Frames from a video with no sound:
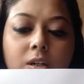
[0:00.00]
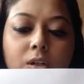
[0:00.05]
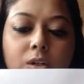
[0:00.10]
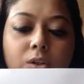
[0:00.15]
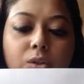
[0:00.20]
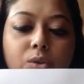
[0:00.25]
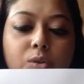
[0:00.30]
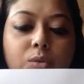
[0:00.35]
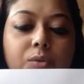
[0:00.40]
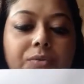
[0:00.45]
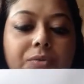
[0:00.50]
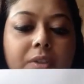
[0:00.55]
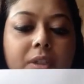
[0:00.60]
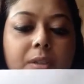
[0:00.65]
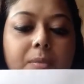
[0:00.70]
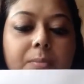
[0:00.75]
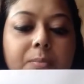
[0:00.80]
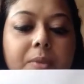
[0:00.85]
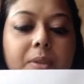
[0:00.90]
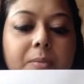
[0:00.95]
you feel
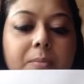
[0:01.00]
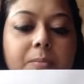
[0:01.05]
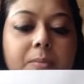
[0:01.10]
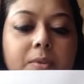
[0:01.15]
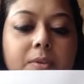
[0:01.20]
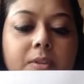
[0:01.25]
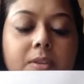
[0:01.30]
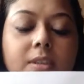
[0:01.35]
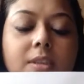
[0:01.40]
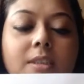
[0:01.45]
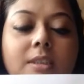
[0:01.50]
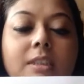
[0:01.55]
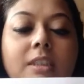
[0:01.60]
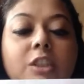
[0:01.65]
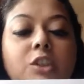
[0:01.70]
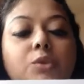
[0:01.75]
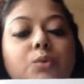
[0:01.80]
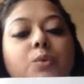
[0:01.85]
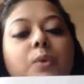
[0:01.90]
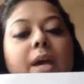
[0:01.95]
people see
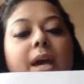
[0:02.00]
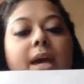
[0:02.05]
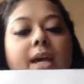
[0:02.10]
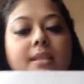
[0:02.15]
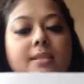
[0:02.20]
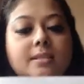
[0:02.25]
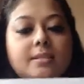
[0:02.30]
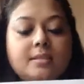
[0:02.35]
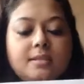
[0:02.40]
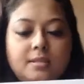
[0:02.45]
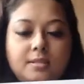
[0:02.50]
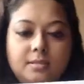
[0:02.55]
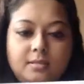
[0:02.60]
you as.